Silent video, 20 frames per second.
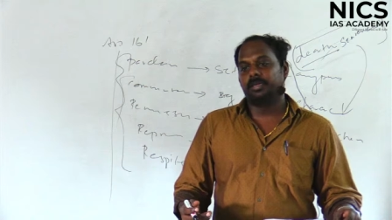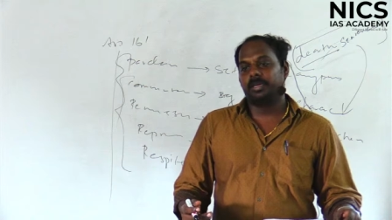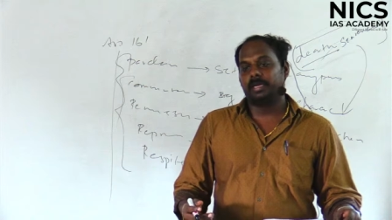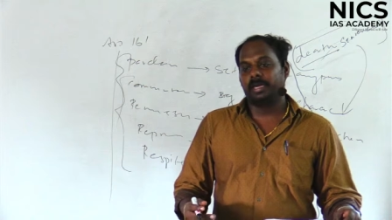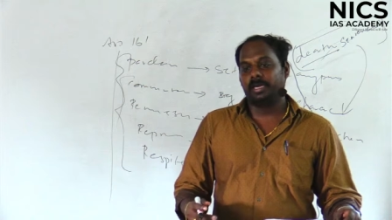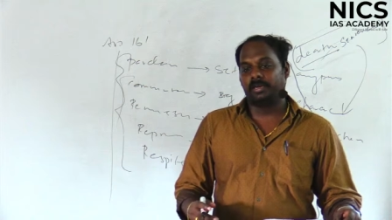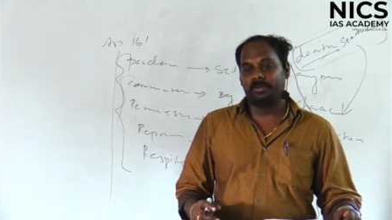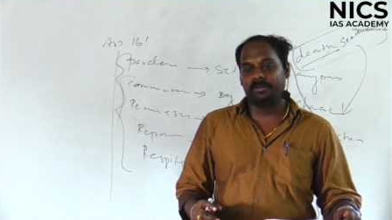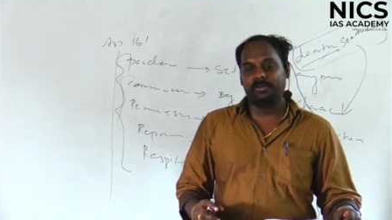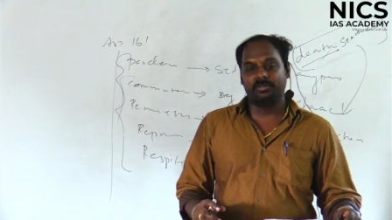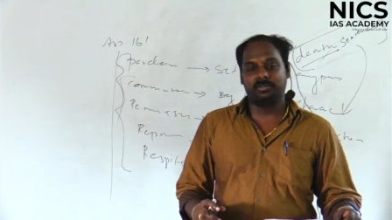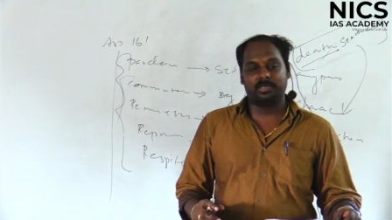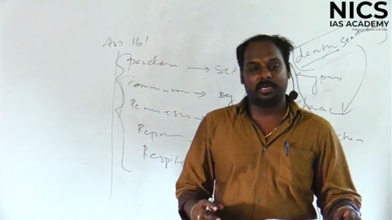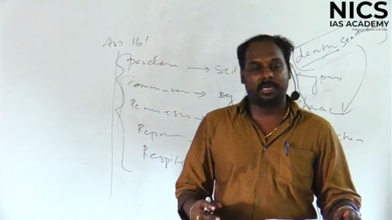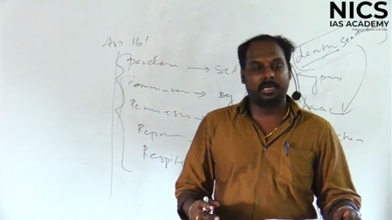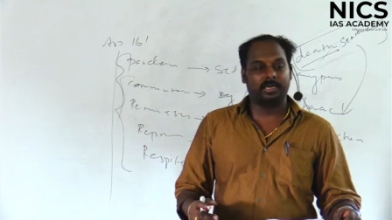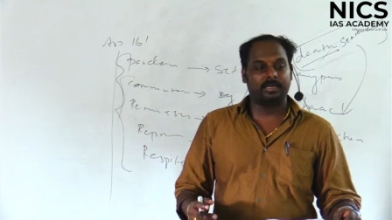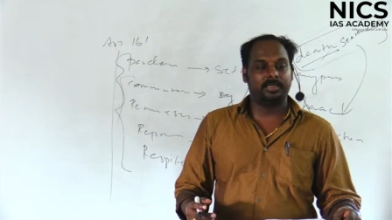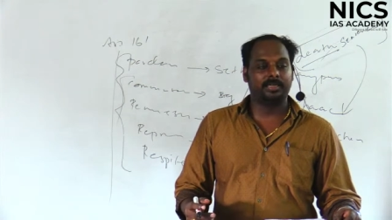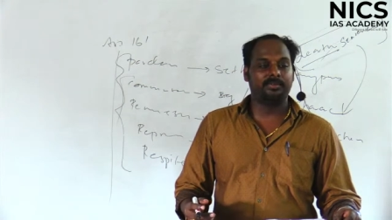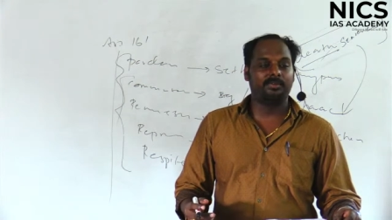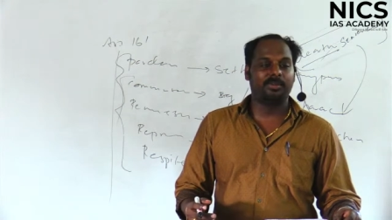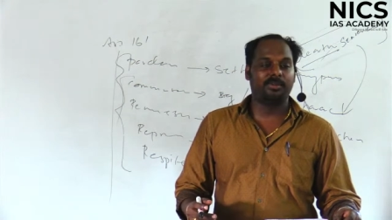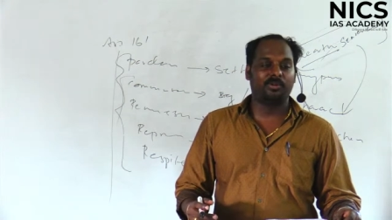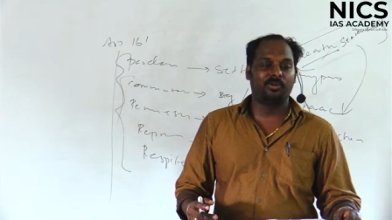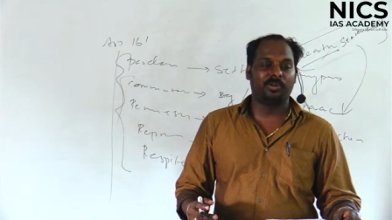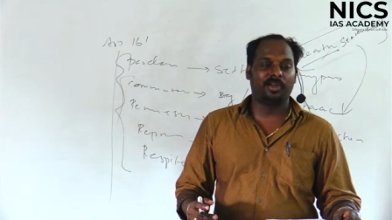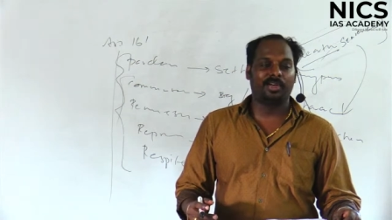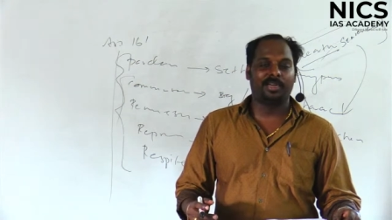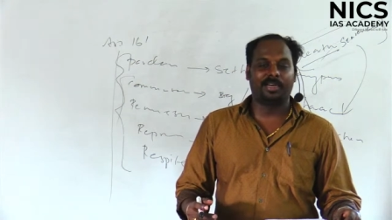individual and he will
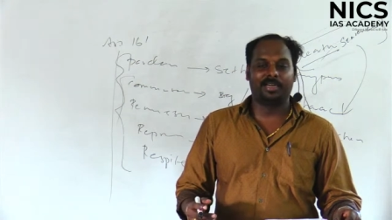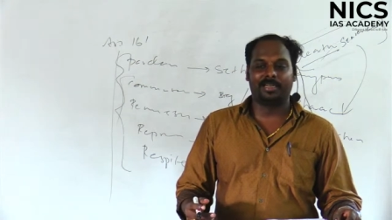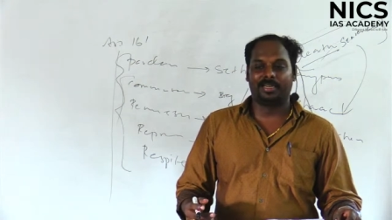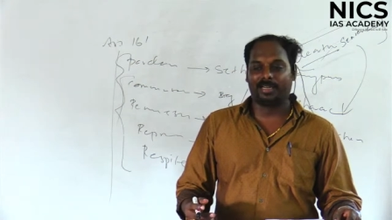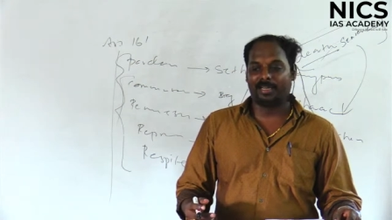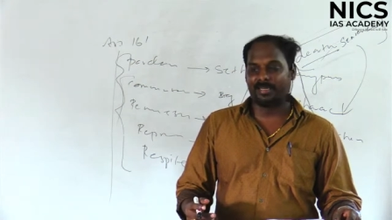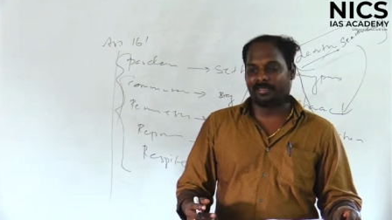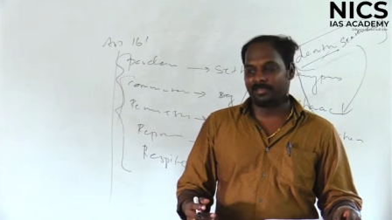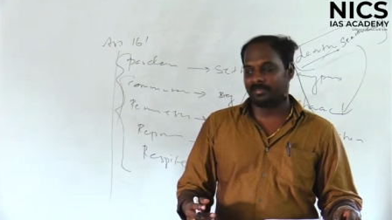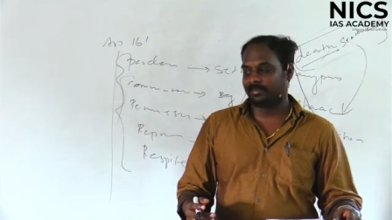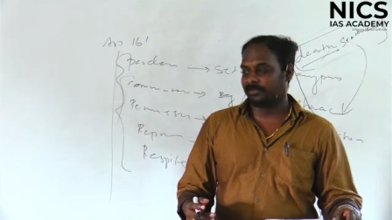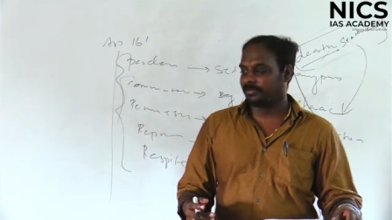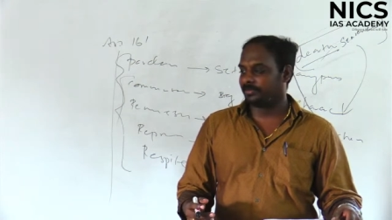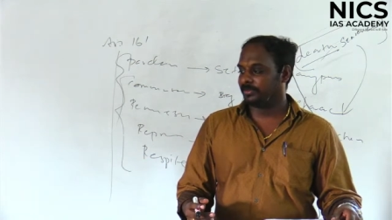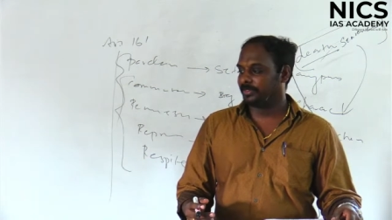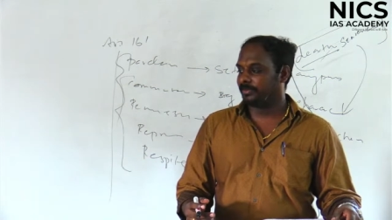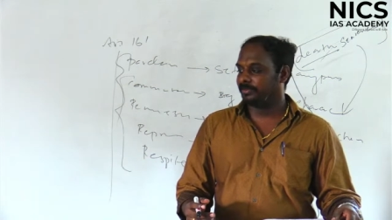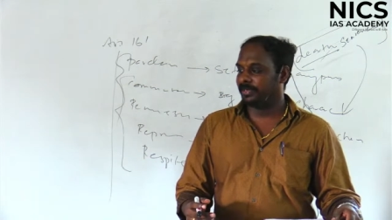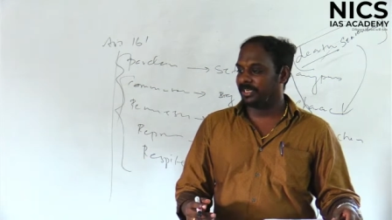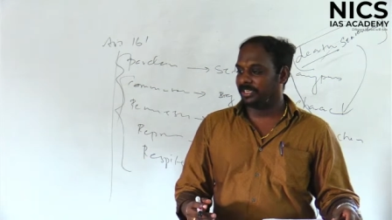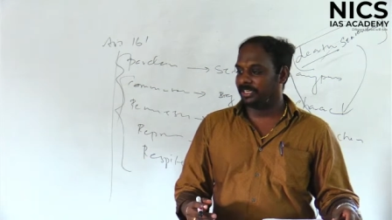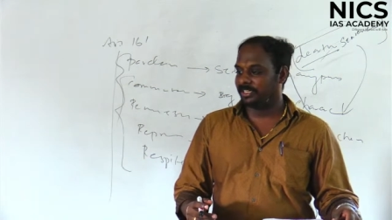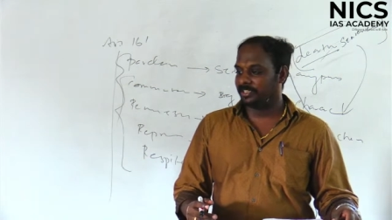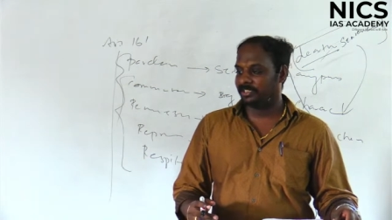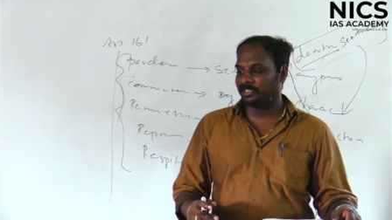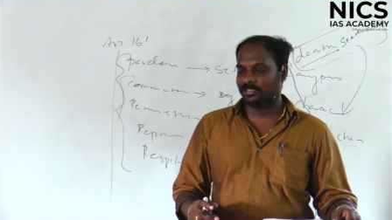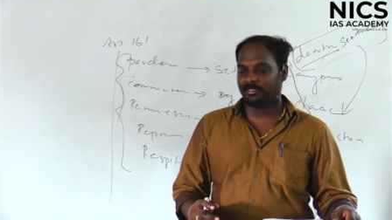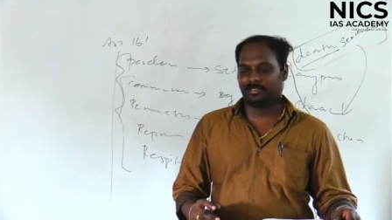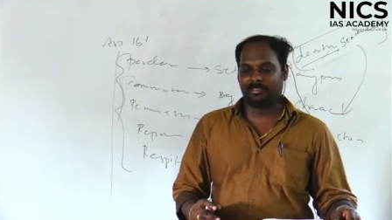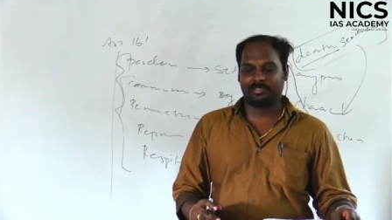go and attack the
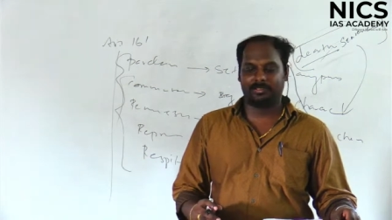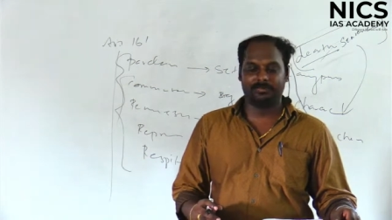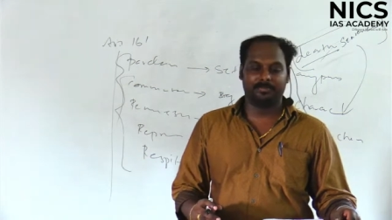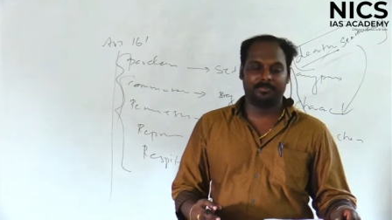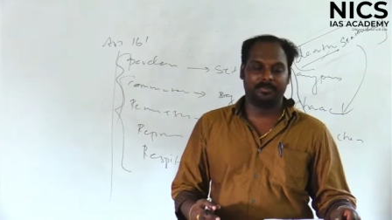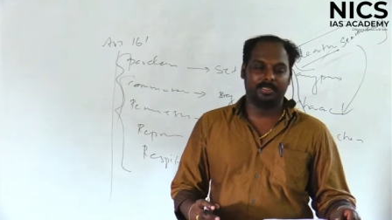Britishers.